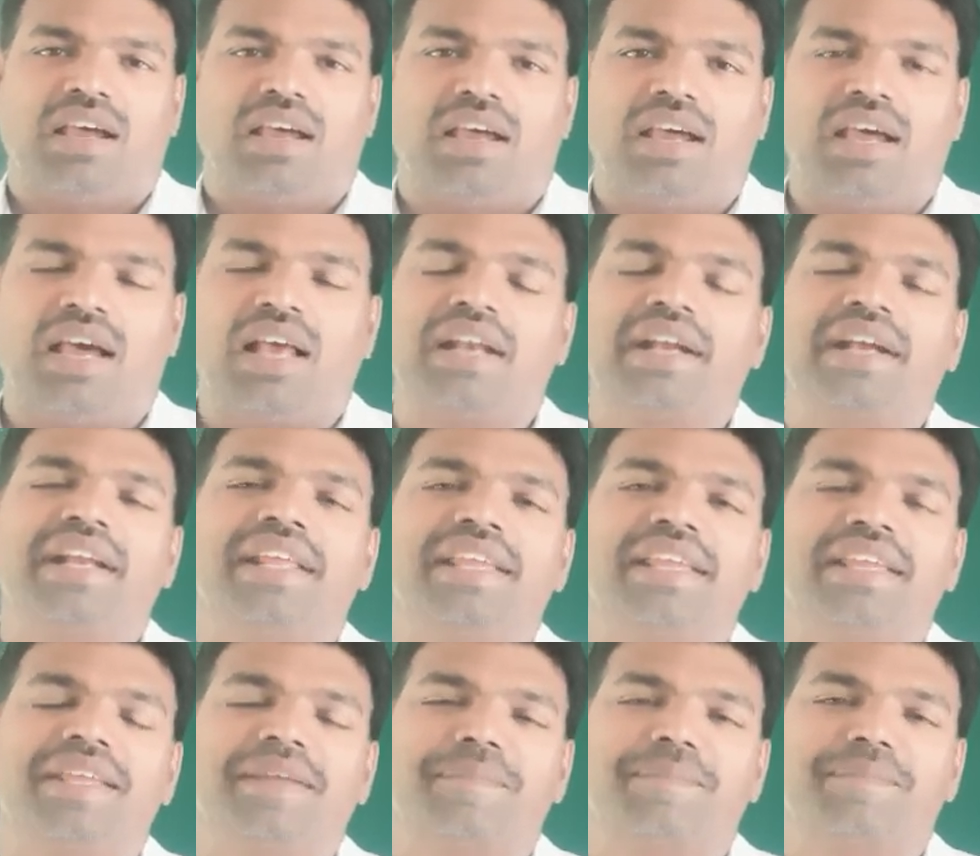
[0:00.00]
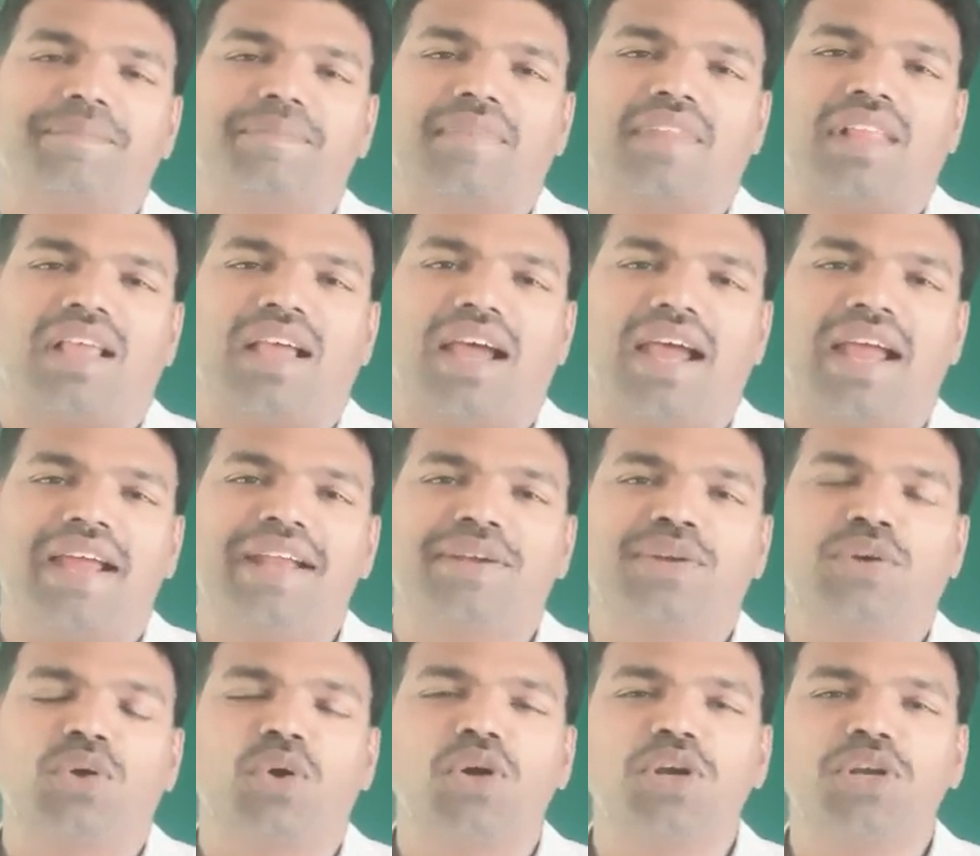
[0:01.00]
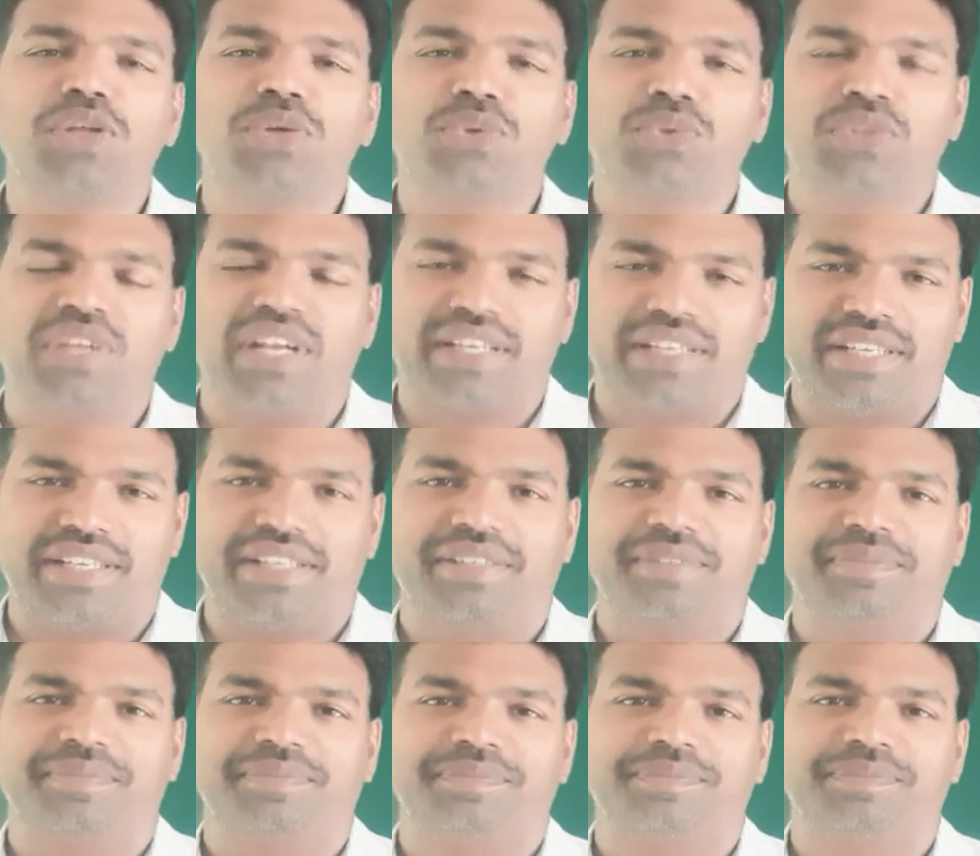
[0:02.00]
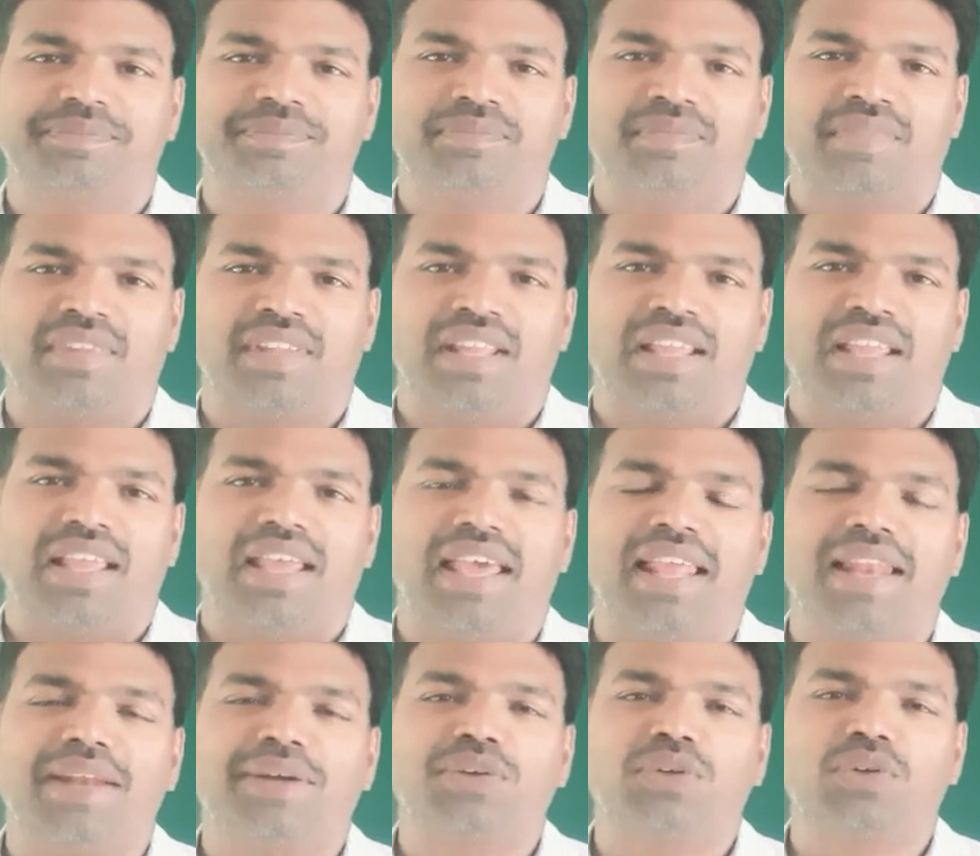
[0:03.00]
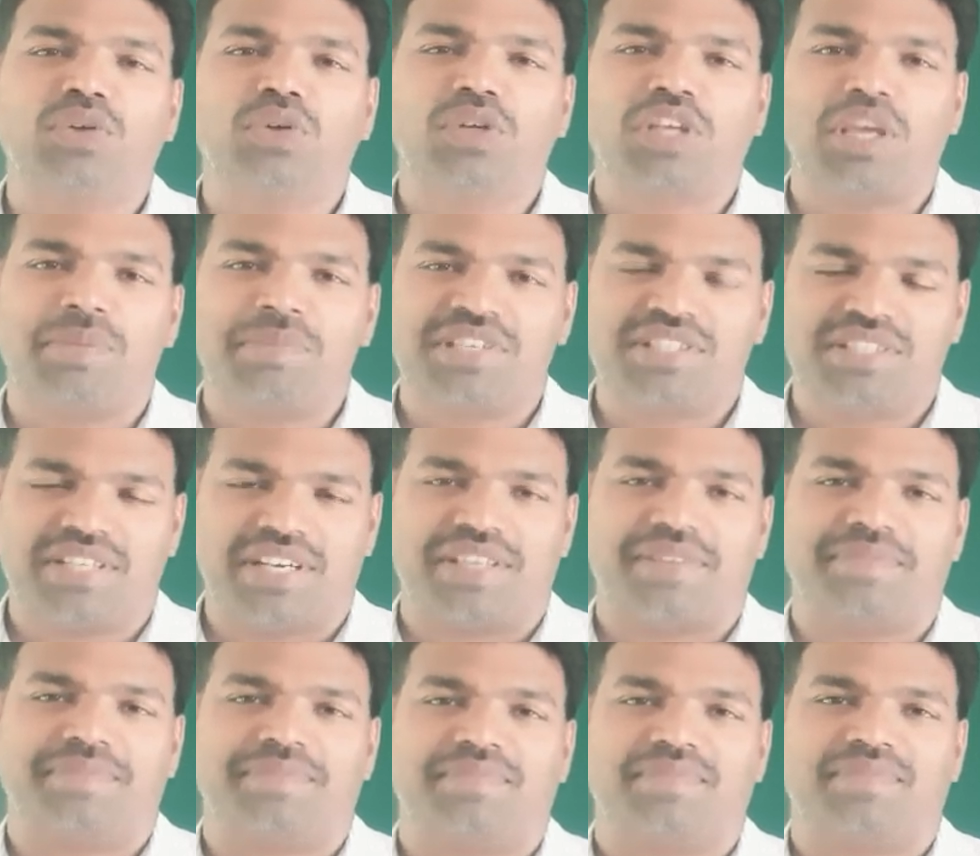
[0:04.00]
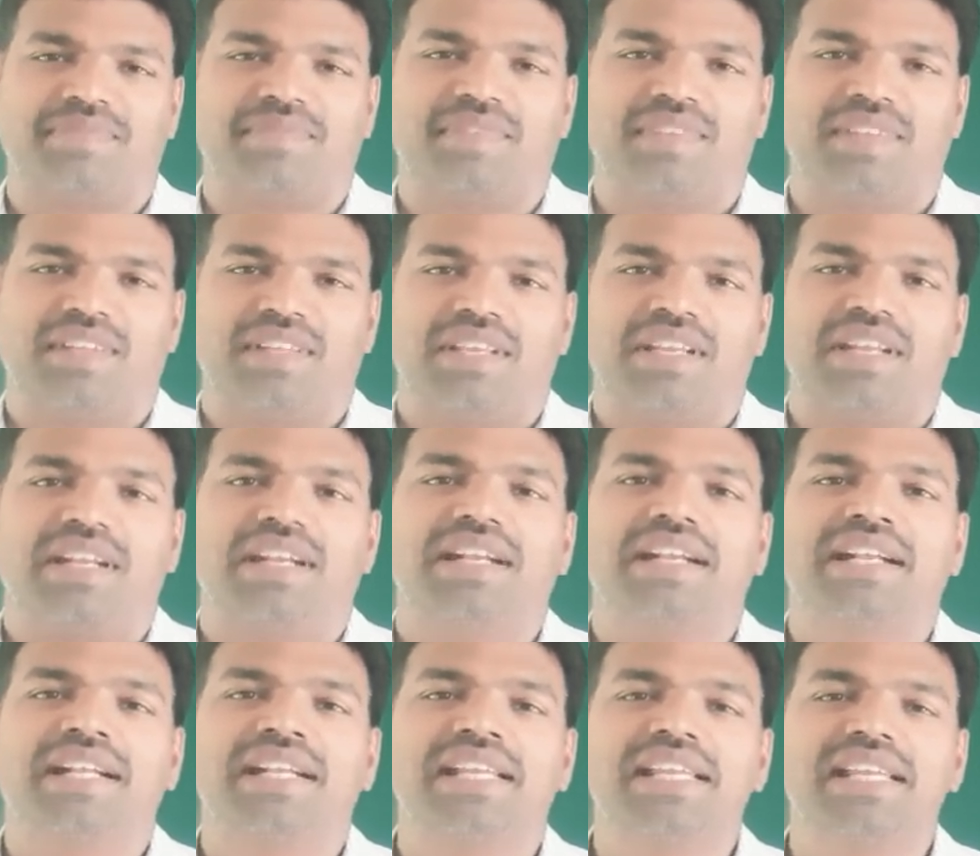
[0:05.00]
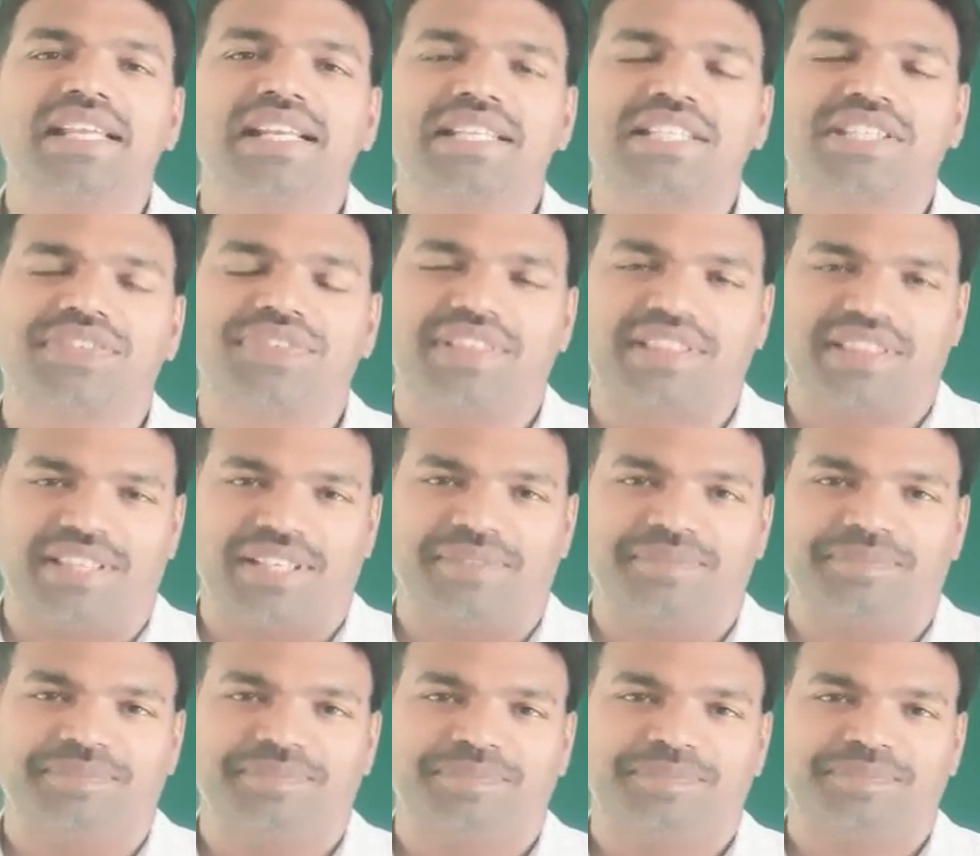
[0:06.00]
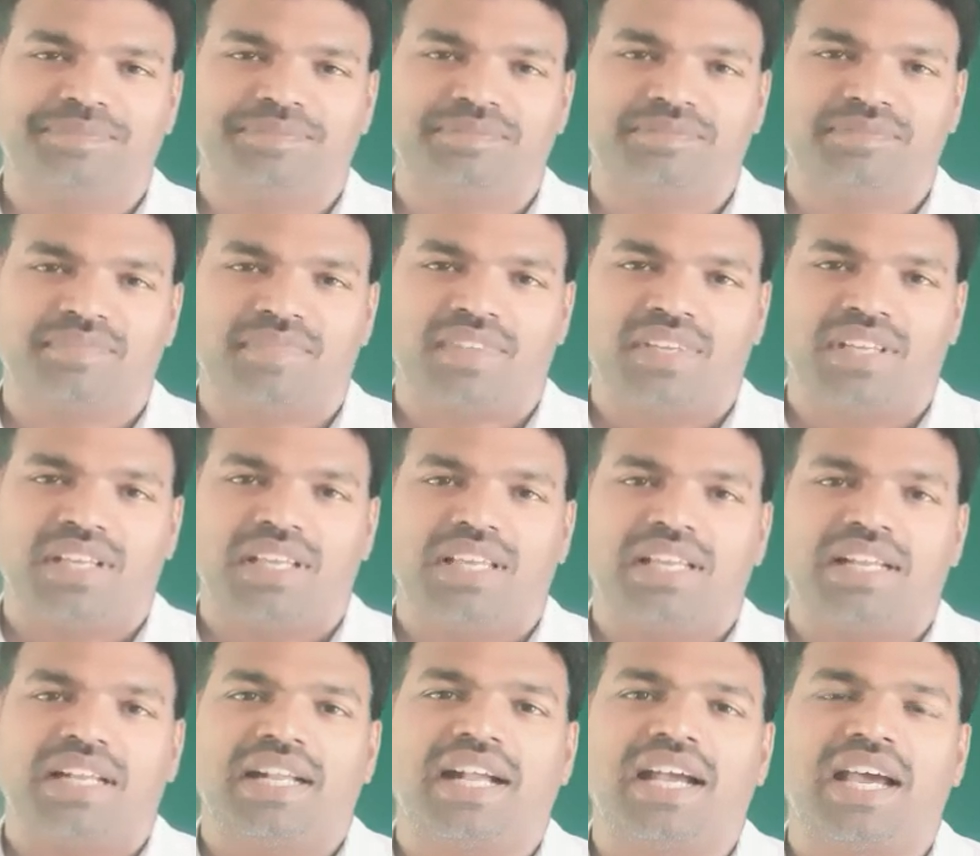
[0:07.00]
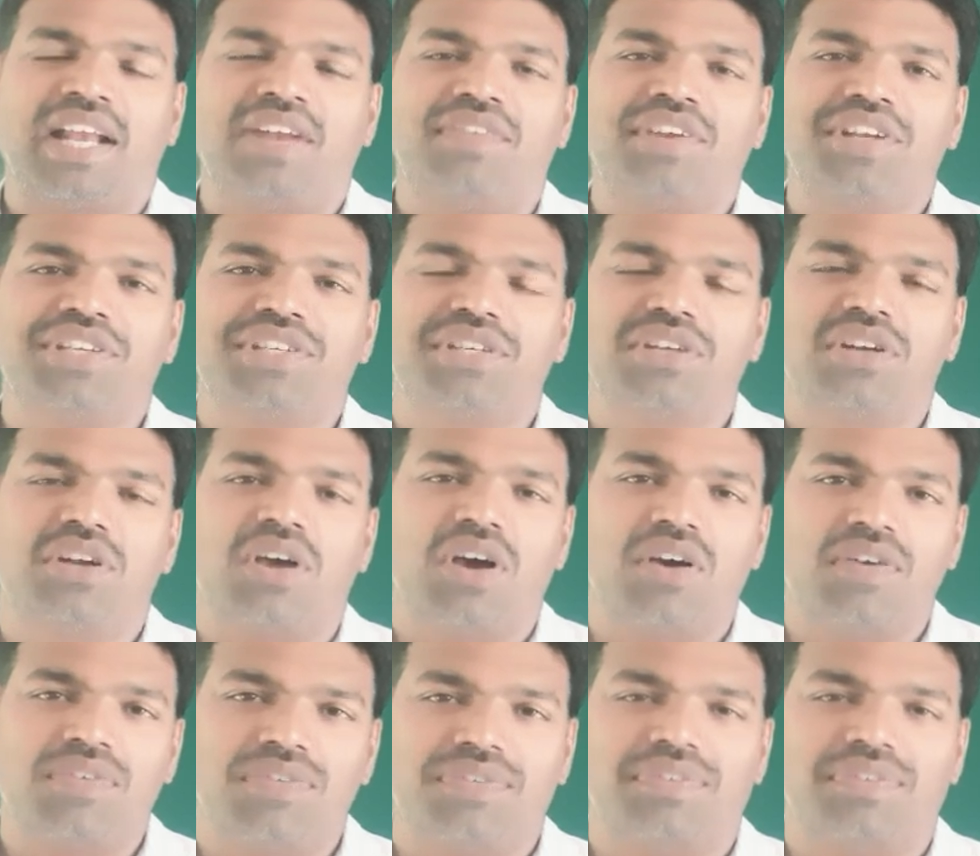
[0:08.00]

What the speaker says: Already I told you that electrochemistry deals with the conversion of